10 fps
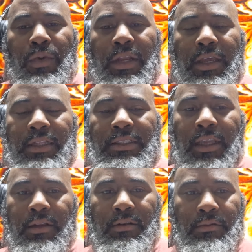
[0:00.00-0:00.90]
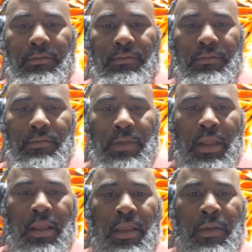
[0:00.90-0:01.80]
with another chick.
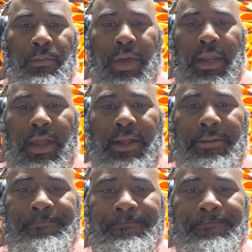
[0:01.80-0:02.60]
But uh,